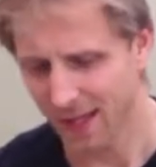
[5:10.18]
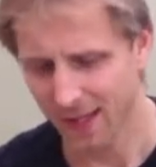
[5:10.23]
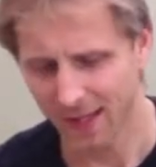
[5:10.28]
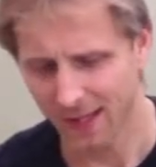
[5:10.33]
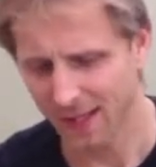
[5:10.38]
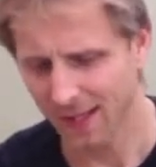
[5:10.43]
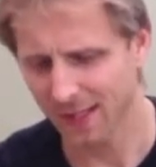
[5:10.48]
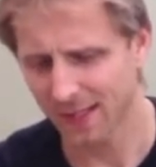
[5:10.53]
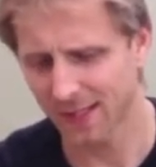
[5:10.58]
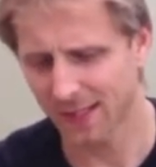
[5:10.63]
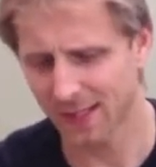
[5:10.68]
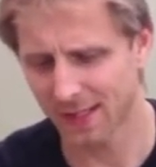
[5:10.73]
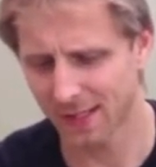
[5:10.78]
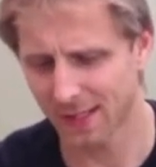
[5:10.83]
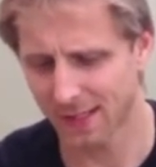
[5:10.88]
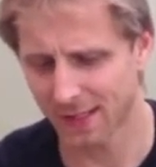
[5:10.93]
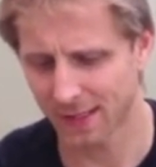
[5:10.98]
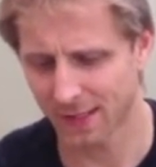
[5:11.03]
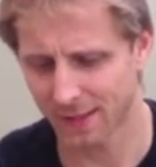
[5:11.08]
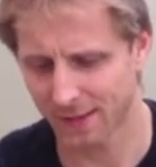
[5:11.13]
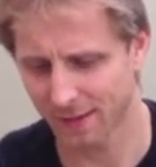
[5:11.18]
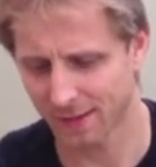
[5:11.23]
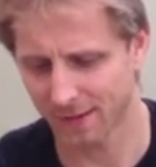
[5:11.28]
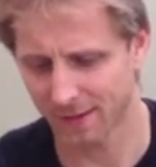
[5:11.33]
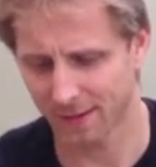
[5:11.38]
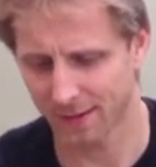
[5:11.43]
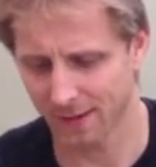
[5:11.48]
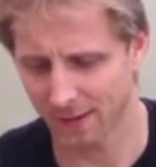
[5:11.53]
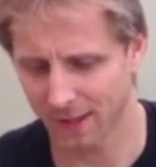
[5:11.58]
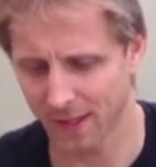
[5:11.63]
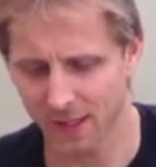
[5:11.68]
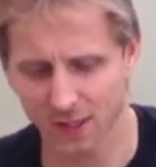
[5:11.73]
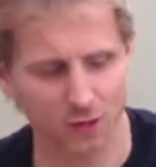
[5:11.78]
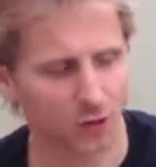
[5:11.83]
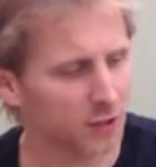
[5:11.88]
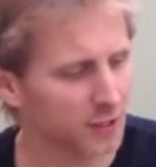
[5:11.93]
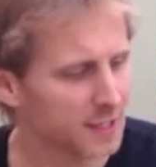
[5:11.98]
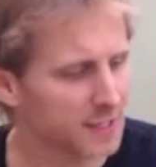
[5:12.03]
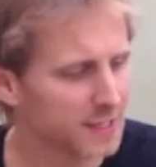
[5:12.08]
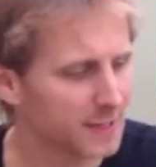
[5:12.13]
this is
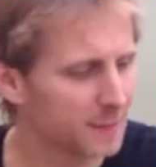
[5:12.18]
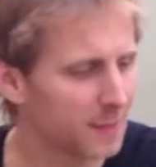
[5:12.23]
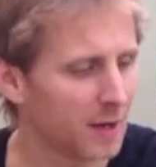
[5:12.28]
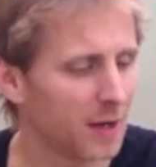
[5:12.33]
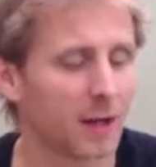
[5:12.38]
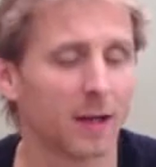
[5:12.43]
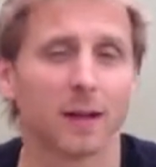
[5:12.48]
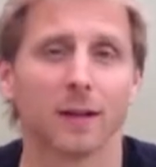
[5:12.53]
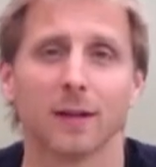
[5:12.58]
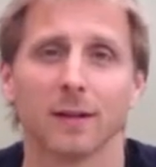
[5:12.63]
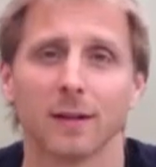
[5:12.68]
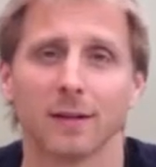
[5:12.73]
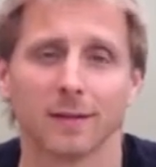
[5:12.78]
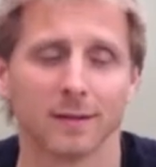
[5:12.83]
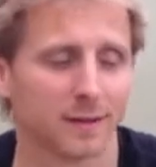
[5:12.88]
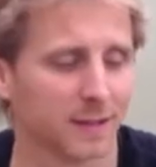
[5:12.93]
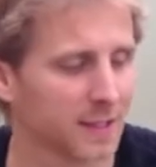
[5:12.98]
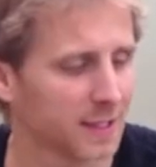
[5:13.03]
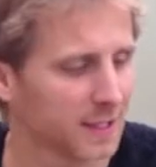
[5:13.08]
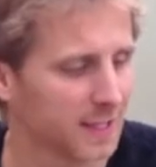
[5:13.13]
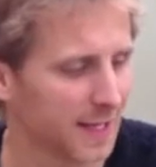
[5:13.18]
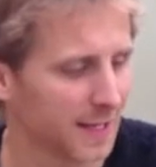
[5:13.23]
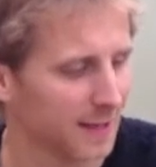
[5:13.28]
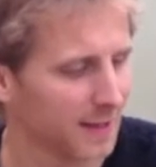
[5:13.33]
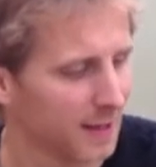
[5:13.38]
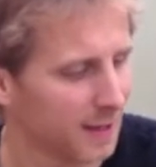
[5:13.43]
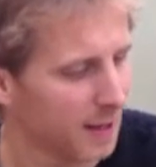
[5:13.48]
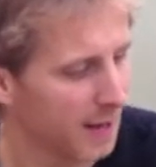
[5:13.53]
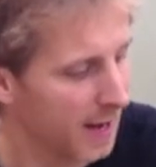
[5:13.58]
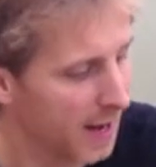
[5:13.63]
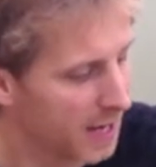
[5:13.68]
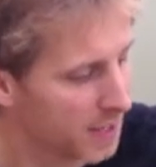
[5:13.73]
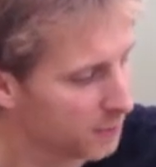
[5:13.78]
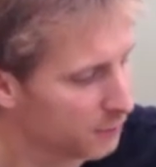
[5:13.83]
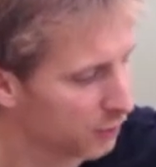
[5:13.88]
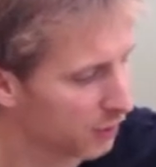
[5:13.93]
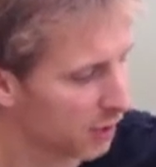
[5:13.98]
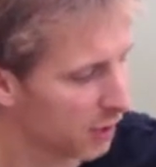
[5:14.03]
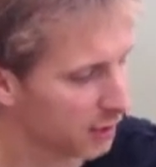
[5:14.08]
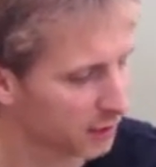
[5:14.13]
not dissimilar, this end
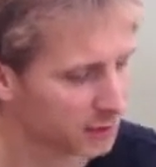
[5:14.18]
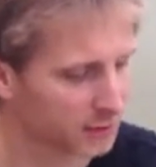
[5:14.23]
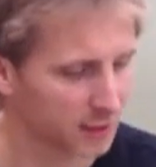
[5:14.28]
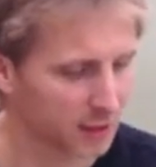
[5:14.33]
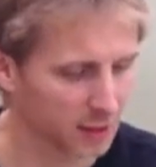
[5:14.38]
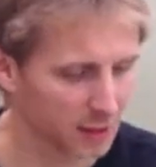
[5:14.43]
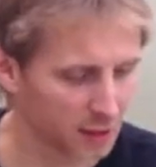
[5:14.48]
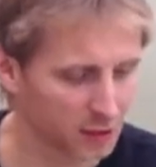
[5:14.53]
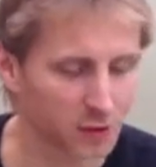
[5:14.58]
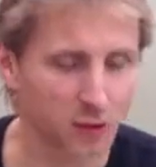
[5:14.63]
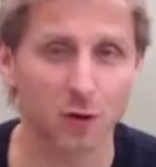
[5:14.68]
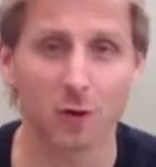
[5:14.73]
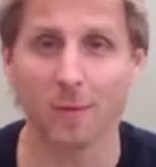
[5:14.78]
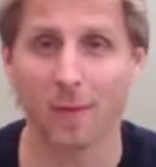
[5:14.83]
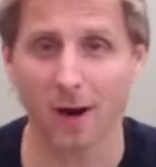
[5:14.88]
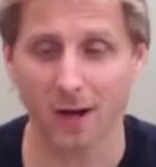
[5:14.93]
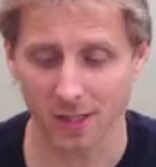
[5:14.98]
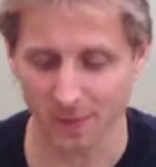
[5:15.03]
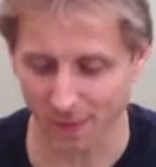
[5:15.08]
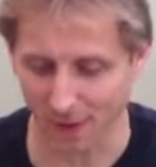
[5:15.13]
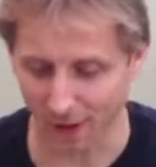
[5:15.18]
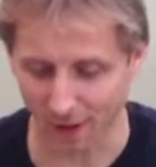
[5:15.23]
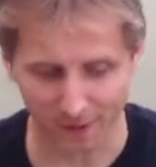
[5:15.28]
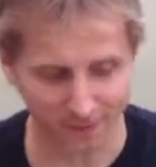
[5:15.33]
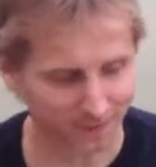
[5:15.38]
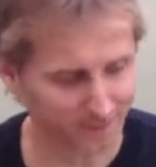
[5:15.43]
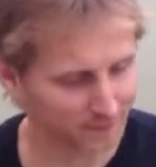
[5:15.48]
product, to a Mars bar.